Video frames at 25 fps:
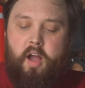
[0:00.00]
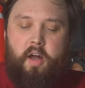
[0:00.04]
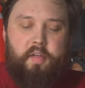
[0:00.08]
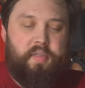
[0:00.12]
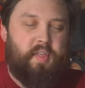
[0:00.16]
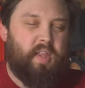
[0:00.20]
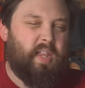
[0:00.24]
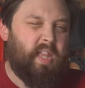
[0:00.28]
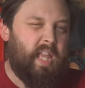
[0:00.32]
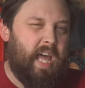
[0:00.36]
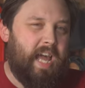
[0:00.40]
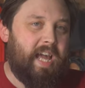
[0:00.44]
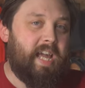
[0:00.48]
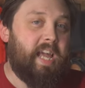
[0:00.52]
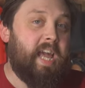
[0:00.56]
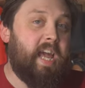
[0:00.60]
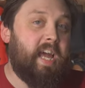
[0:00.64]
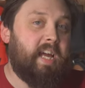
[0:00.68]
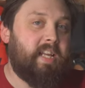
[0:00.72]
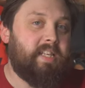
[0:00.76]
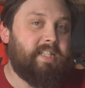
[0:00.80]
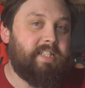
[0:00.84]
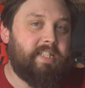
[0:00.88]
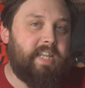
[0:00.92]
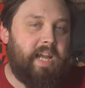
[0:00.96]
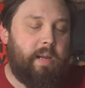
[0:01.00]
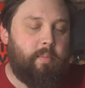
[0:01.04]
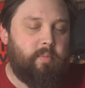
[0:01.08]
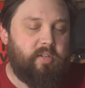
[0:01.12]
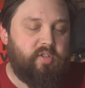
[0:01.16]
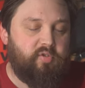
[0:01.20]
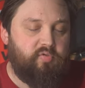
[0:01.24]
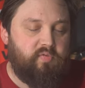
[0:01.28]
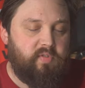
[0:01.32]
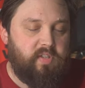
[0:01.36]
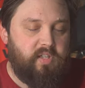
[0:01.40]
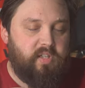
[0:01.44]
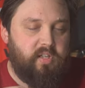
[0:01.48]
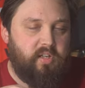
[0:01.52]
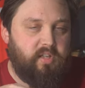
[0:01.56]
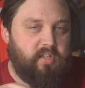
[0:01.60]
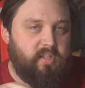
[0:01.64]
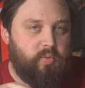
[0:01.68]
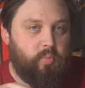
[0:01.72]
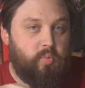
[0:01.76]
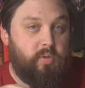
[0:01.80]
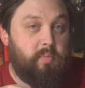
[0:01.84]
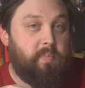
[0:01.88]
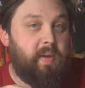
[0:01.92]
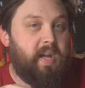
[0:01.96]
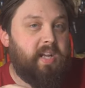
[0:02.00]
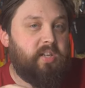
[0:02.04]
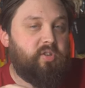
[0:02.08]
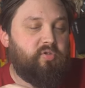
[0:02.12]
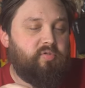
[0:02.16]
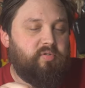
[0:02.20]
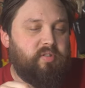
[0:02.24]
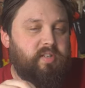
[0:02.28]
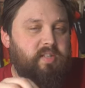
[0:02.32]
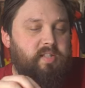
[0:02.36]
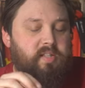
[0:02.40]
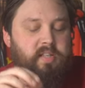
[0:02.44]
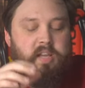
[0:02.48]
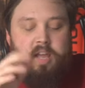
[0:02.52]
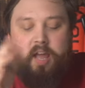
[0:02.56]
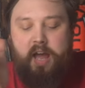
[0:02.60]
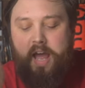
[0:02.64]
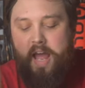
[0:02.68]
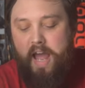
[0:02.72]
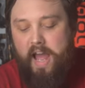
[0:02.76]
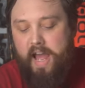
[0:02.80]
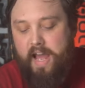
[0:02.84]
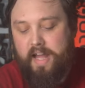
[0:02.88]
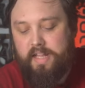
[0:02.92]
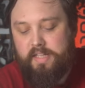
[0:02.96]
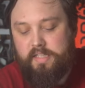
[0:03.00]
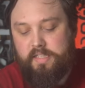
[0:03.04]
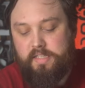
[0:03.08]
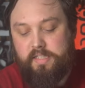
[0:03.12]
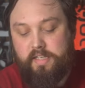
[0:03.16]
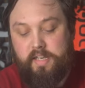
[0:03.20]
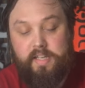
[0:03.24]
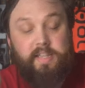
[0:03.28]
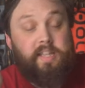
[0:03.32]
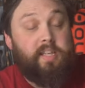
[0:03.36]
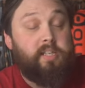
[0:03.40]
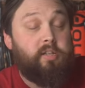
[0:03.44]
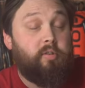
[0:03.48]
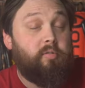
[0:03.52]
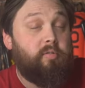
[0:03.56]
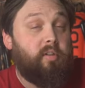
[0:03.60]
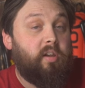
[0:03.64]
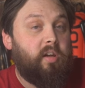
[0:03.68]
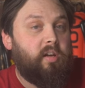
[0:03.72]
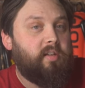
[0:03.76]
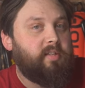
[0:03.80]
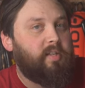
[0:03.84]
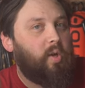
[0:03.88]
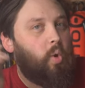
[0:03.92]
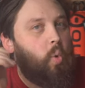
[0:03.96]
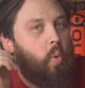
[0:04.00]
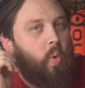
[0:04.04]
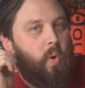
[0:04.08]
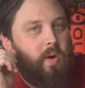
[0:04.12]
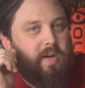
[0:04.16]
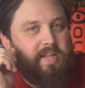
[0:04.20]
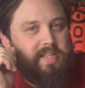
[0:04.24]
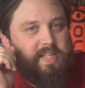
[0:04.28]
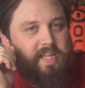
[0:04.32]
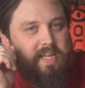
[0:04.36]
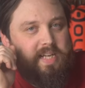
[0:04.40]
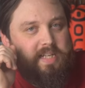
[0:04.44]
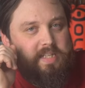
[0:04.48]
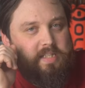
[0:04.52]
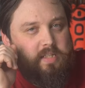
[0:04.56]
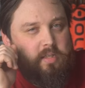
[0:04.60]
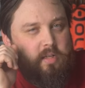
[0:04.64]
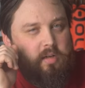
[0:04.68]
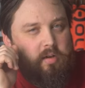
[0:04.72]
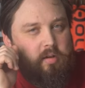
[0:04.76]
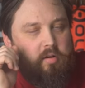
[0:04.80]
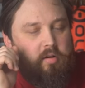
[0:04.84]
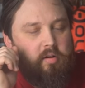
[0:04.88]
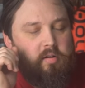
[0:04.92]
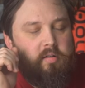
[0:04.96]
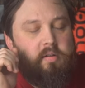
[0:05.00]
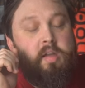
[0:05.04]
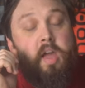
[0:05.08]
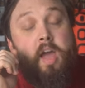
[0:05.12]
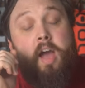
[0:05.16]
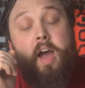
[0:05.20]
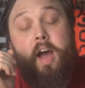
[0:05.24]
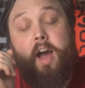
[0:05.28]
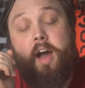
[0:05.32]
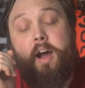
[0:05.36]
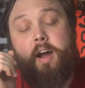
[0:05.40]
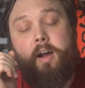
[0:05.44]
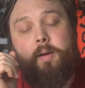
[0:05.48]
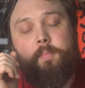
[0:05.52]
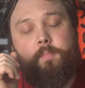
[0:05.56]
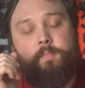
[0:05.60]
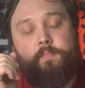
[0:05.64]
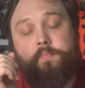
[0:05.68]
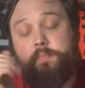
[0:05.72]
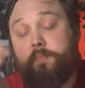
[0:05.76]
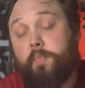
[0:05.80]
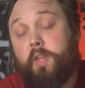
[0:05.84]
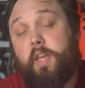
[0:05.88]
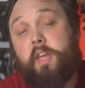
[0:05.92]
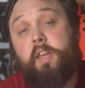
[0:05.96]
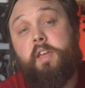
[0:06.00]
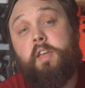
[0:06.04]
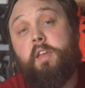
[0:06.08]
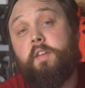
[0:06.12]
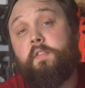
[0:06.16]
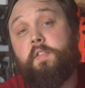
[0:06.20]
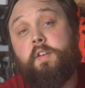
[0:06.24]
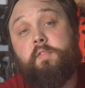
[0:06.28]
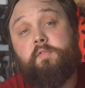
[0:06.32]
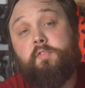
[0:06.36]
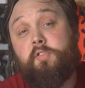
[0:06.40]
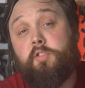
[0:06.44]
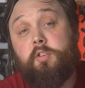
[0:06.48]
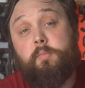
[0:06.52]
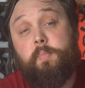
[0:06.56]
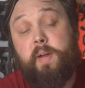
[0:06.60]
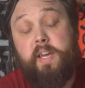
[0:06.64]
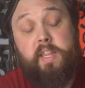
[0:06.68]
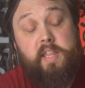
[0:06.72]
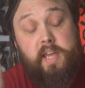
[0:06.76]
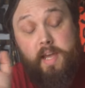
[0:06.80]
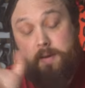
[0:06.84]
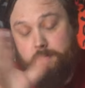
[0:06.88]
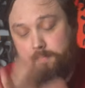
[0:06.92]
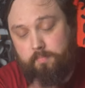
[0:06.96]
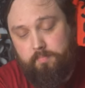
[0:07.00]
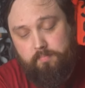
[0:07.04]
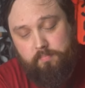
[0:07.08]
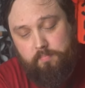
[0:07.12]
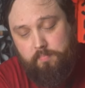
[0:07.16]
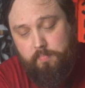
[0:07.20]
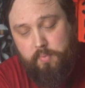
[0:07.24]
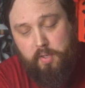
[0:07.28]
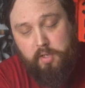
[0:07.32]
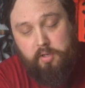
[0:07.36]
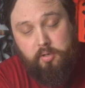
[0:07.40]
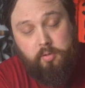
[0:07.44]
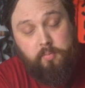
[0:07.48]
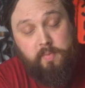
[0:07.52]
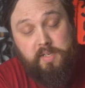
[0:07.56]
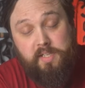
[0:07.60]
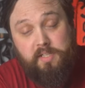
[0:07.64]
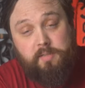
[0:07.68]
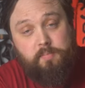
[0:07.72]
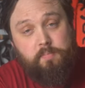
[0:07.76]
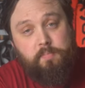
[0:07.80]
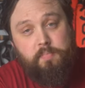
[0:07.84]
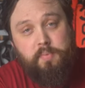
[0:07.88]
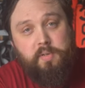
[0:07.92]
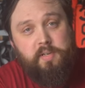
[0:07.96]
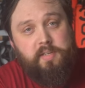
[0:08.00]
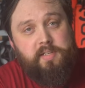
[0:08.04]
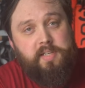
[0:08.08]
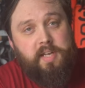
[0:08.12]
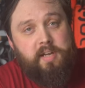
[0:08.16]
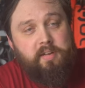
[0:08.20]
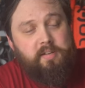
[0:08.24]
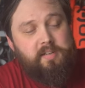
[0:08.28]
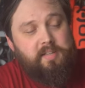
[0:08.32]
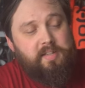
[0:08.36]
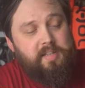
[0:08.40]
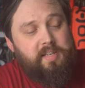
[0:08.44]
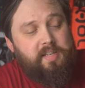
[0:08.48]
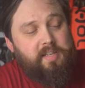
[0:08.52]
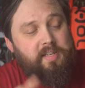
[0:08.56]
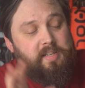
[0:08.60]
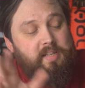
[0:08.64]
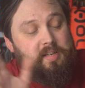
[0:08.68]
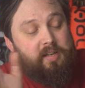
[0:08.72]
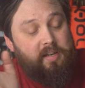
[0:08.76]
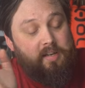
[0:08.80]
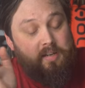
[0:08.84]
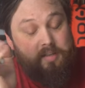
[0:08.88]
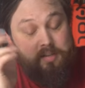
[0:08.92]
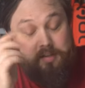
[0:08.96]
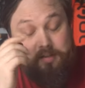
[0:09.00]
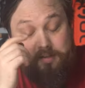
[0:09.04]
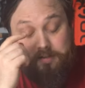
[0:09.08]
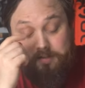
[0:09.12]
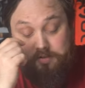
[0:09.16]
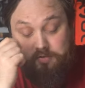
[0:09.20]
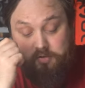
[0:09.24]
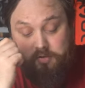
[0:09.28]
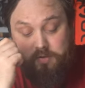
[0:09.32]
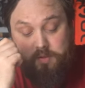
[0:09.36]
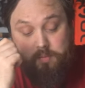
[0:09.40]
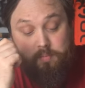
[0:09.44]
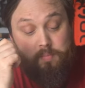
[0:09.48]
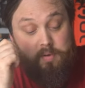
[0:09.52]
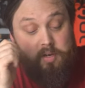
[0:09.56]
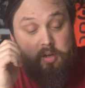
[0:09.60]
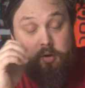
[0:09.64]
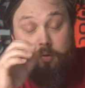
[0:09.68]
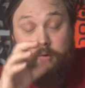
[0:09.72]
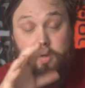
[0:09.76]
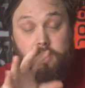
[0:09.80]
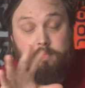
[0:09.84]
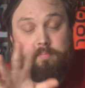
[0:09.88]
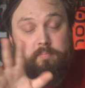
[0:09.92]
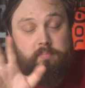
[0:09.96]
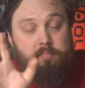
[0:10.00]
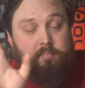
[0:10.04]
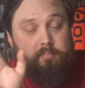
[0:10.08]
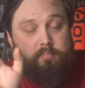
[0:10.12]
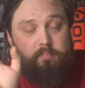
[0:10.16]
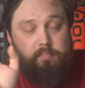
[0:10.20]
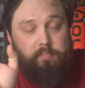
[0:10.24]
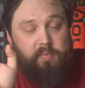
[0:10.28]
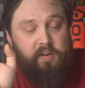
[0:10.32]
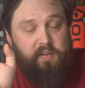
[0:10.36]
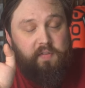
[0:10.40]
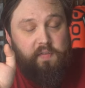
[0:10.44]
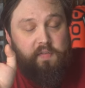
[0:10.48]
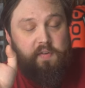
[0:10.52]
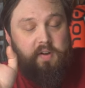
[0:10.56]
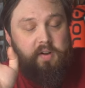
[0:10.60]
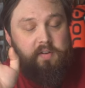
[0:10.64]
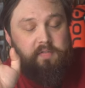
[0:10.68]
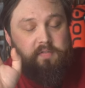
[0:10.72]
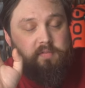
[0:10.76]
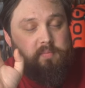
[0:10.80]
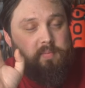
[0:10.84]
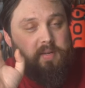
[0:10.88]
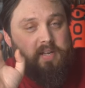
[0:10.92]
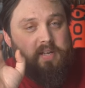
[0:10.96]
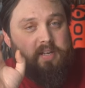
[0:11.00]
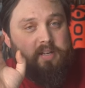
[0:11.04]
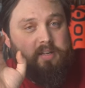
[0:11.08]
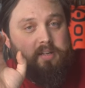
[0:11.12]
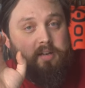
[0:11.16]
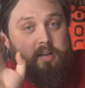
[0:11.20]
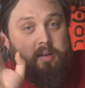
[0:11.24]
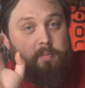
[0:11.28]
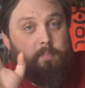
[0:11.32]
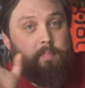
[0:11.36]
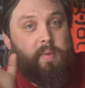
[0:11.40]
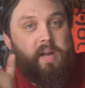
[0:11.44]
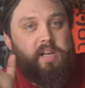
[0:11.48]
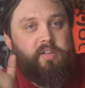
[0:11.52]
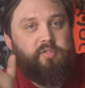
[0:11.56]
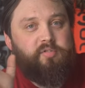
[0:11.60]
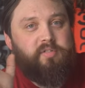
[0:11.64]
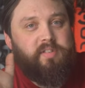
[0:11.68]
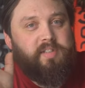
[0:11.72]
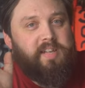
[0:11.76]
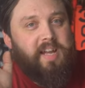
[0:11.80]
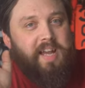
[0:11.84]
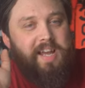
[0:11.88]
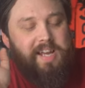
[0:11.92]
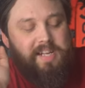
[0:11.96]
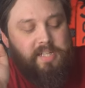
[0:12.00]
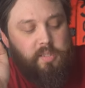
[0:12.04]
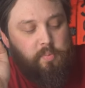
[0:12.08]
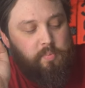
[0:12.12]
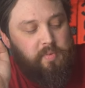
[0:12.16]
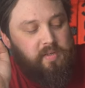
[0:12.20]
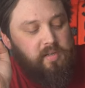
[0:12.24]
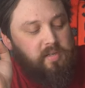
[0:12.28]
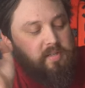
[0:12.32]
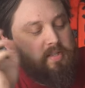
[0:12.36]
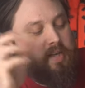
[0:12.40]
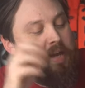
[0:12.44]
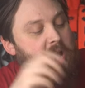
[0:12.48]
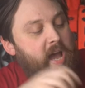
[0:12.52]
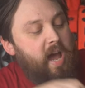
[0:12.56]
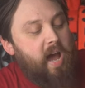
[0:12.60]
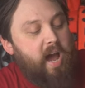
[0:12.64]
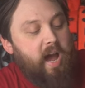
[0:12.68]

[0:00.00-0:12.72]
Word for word: I think that can damage rechargeable batteries, and uh, and they don't last quite as long. Um, if I'm wrong about that, by all means, put it down in the uh, in the description below. I'm by far from a, a battery expert.